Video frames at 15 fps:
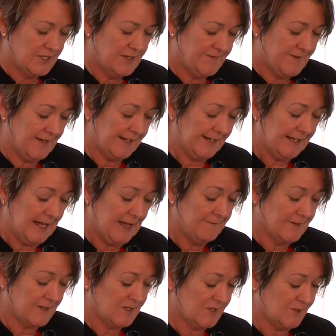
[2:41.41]
she fell in
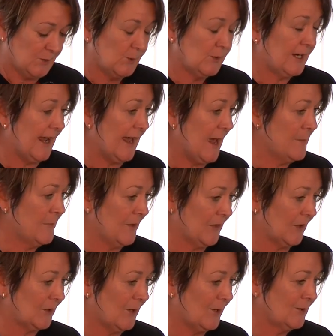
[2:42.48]
love at a school
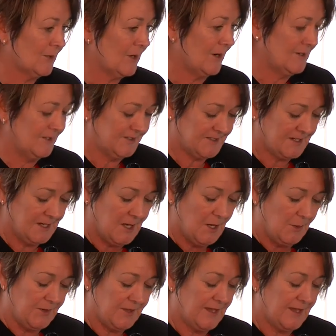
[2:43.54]
camp on the Gold Coast